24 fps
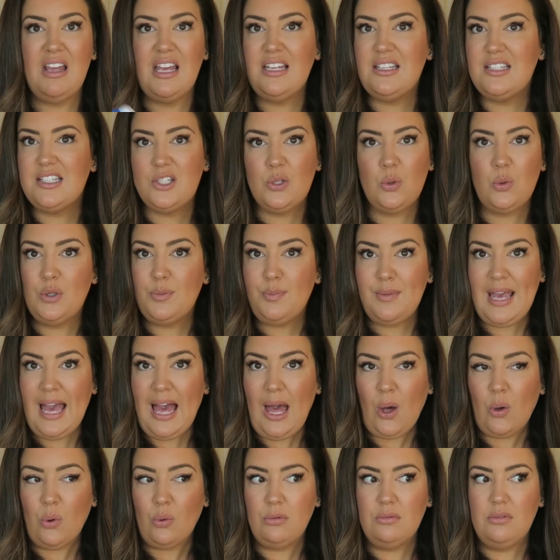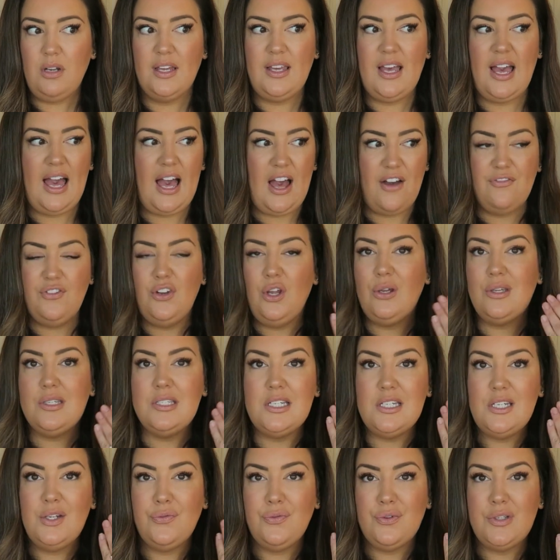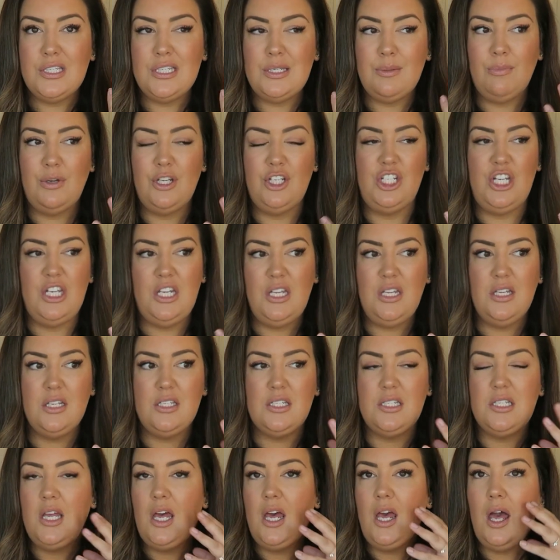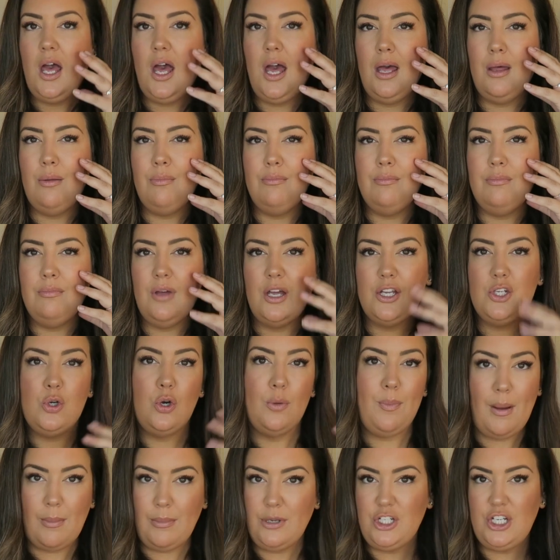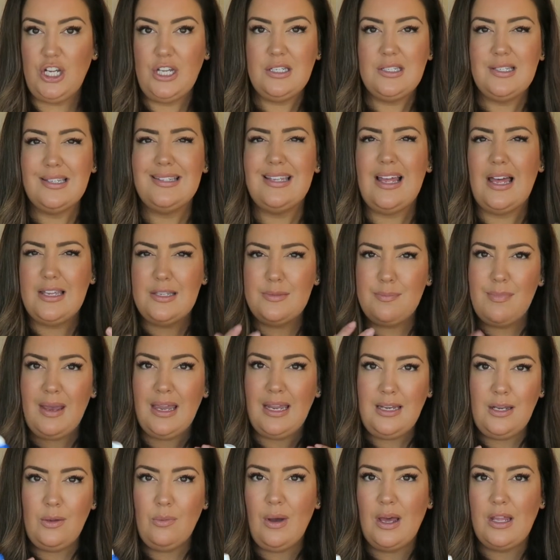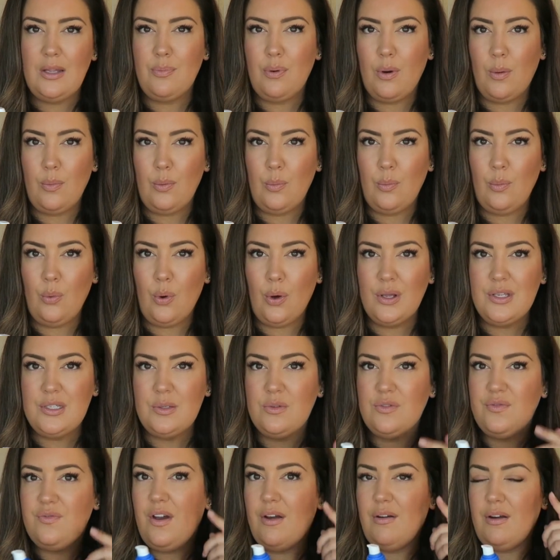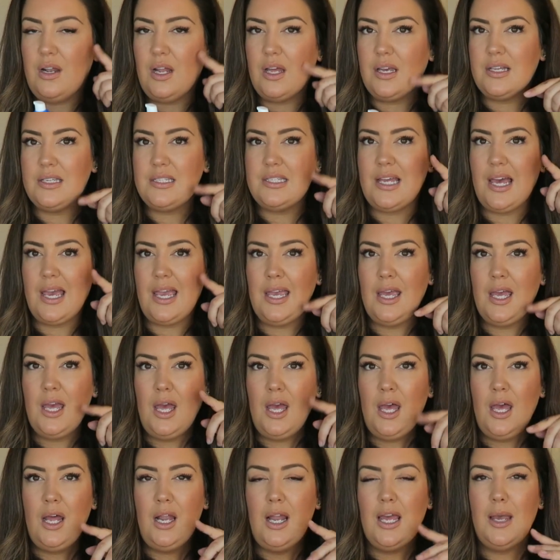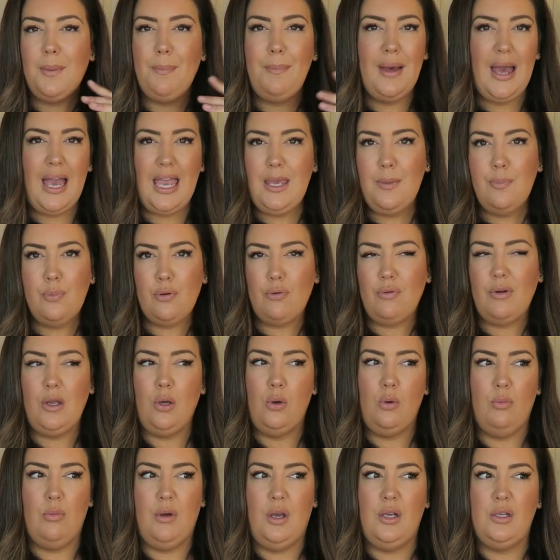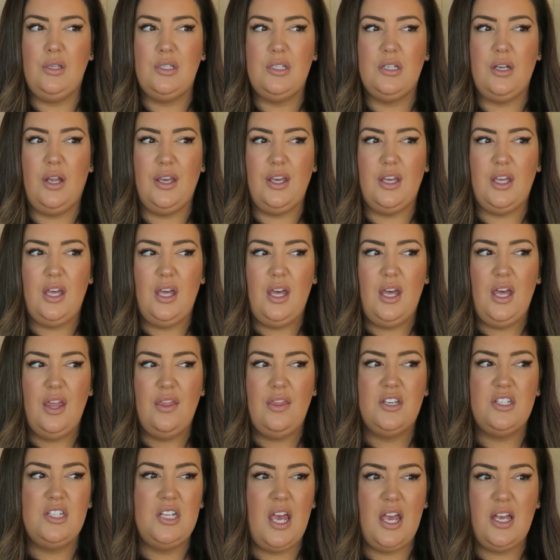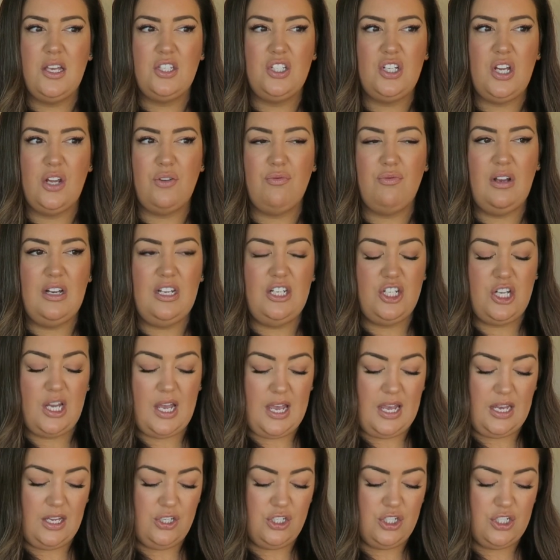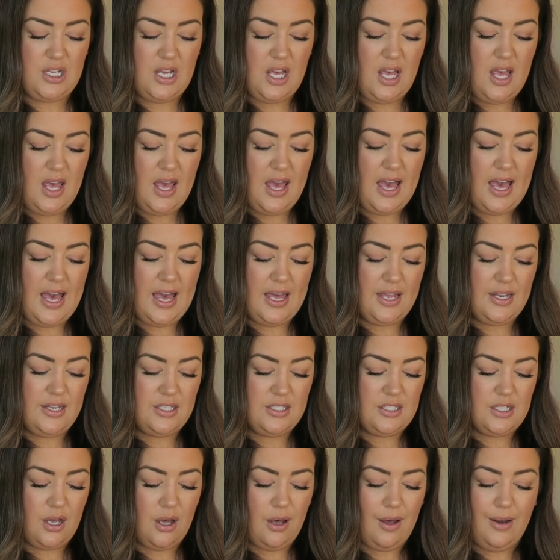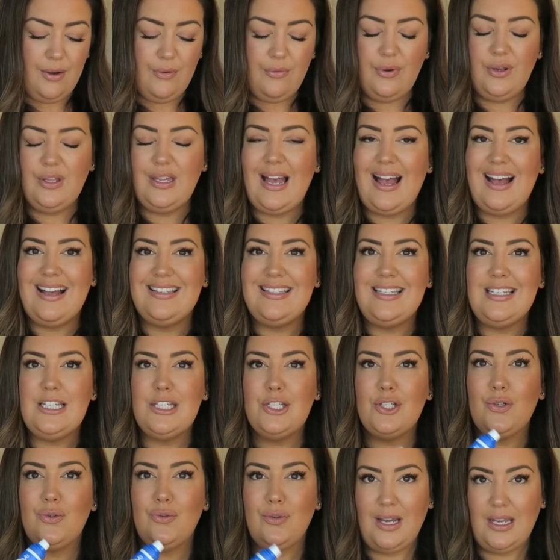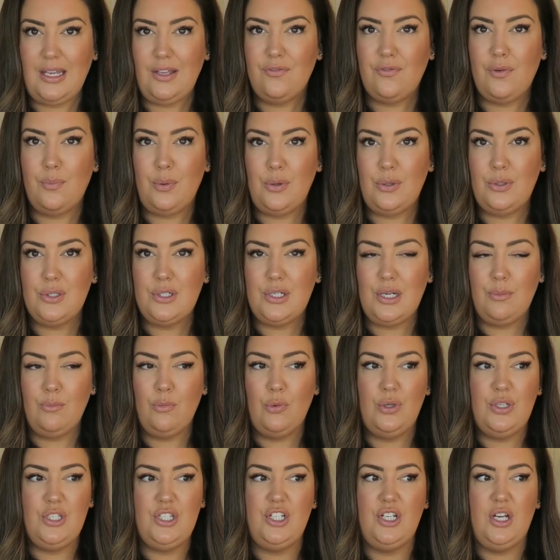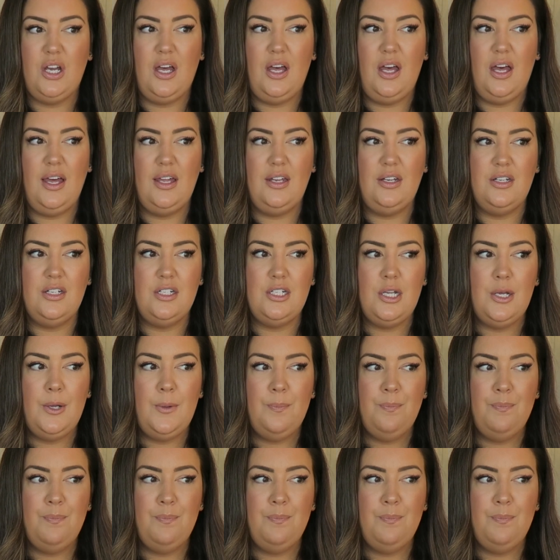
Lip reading: it sorted me out. Like, I have noticed a difference in my cheeks. I talk about my cheeks because that is mainly where the problem was. It was very, like I say, like papery almost, like the texture had really changed. And hyaluronic acid is great for boosting moisture, and